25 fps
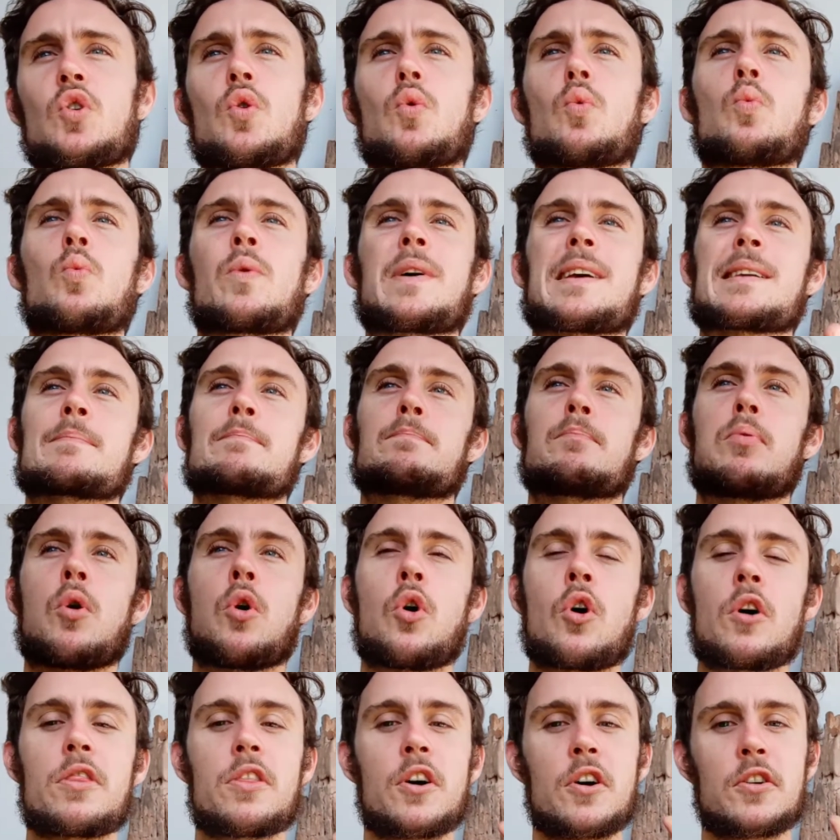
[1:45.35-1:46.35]
we
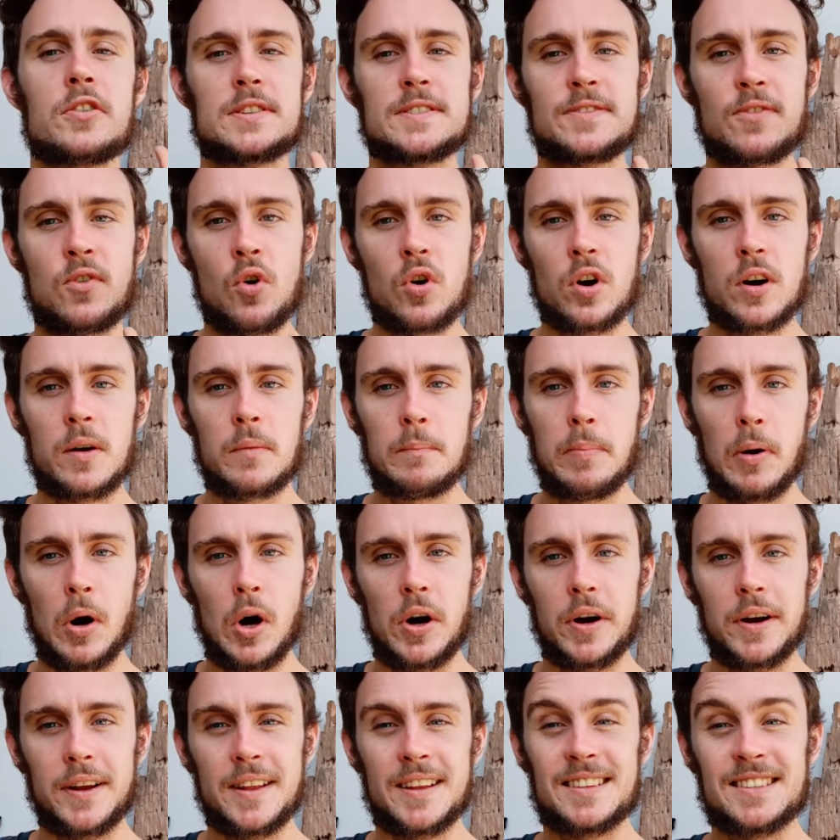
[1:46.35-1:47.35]
put those four
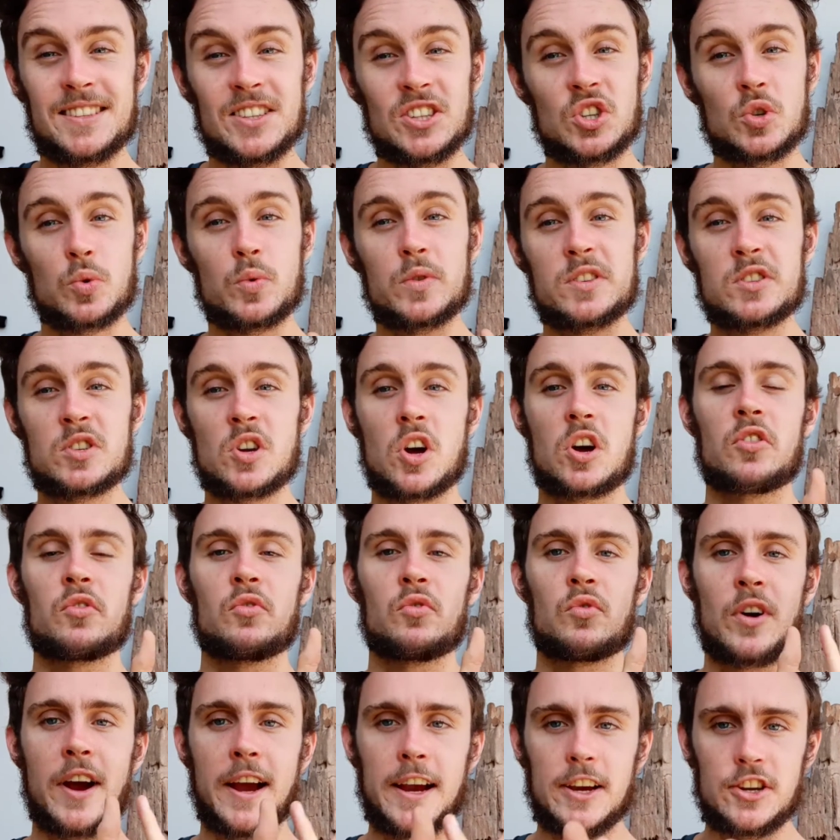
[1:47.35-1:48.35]
components into a certain
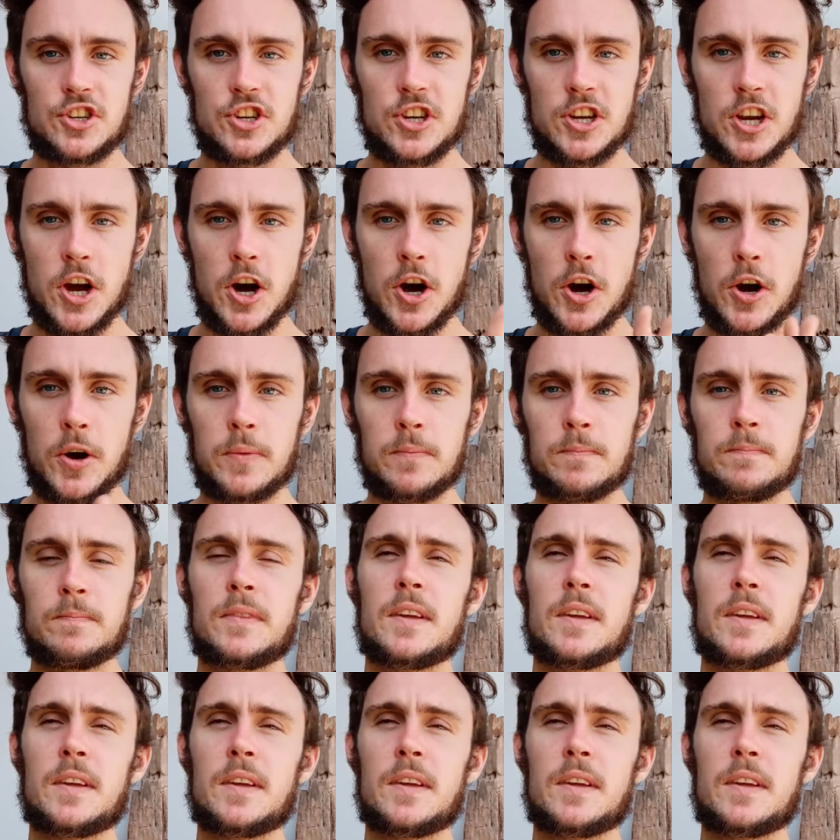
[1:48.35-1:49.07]
ratio.